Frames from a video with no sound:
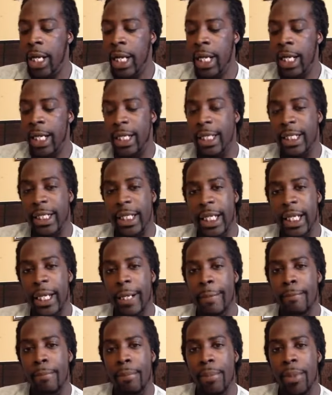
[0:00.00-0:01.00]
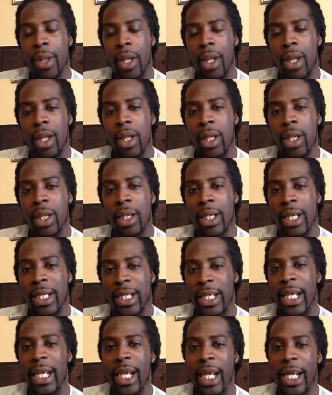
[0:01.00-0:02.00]
You see, the
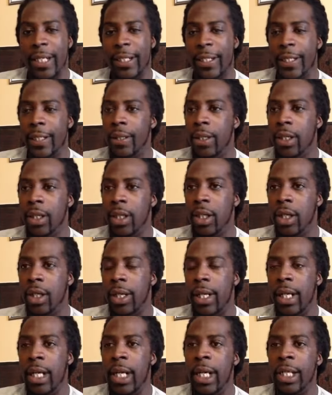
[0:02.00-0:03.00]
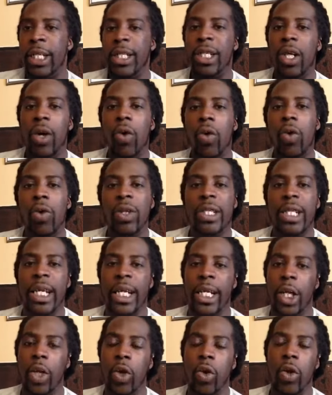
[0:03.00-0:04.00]
thing is, there's an old saying, you
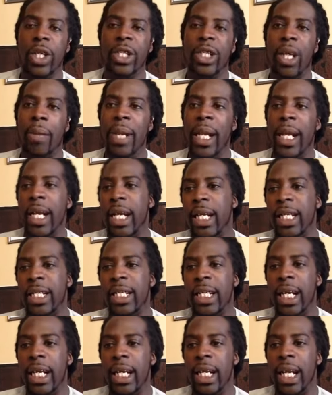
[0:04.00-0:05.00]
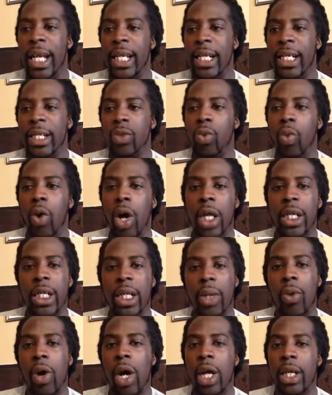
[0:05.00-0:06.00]
know, in Jamaica they say it like this: want
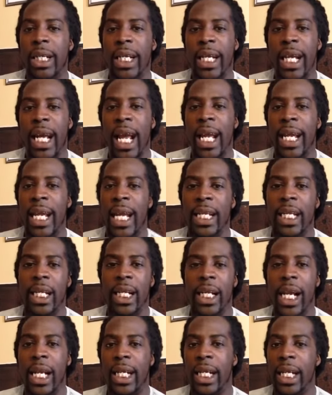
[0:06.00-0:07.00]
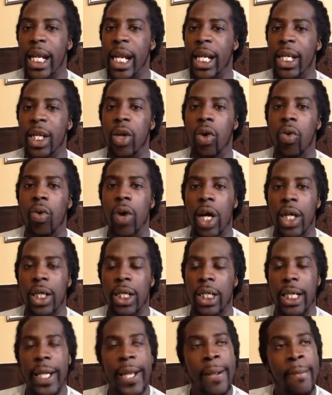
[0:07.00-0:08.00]
you, can't get you, don't want
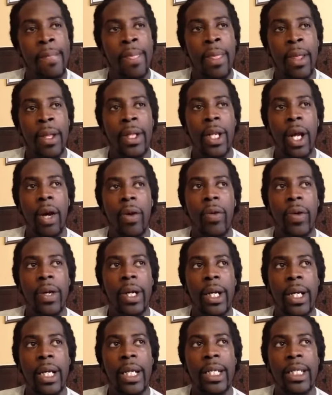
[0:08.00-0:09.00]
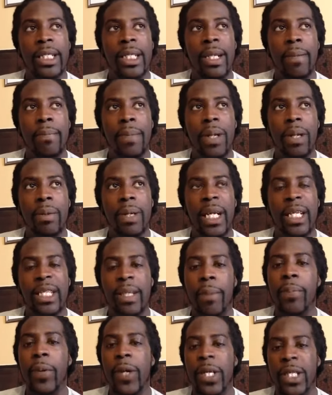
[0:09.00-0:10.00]
you. Now, it's a
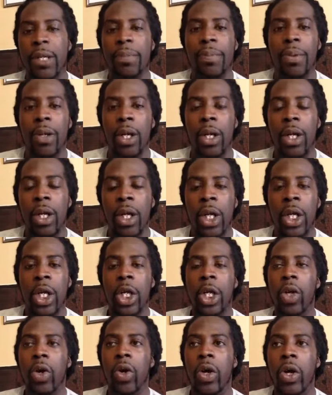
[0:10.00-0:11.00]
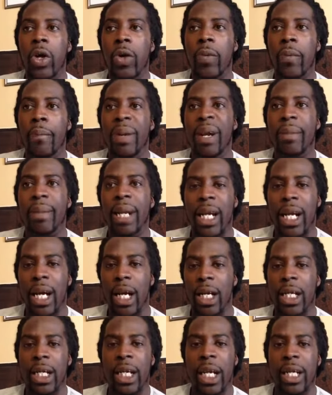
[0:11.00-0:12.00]
principle. You know,
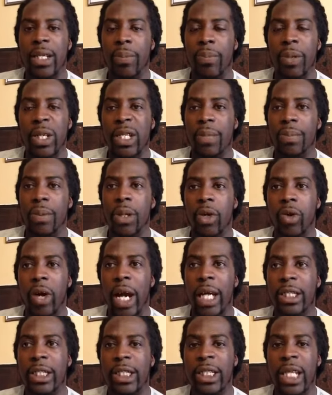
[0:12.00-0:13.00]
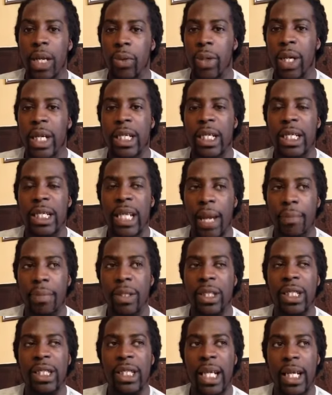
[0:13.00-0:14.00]
biblically, there's a principle Christ shared with the disciples. He
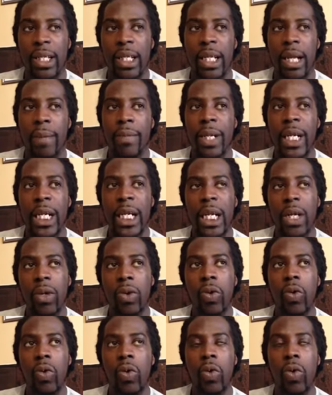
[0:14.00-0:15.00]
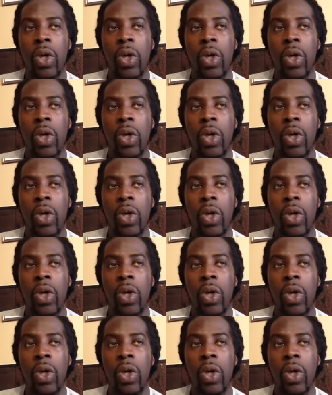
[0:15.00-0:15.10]
said to them, he who